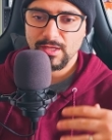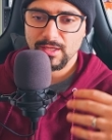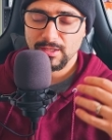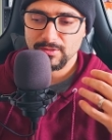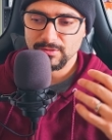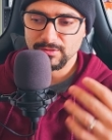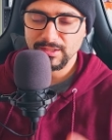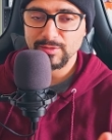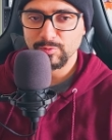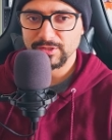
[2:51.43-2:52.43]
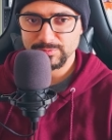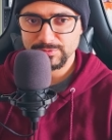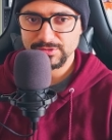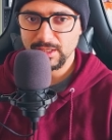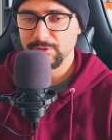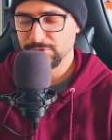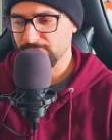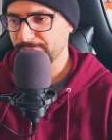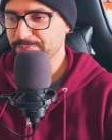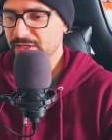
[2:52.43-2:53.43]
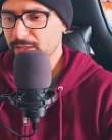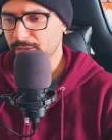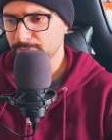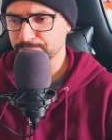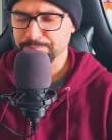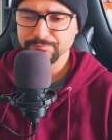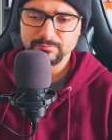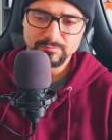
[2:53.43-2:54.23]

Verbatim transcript: And Linkin Park music got me through it. Um,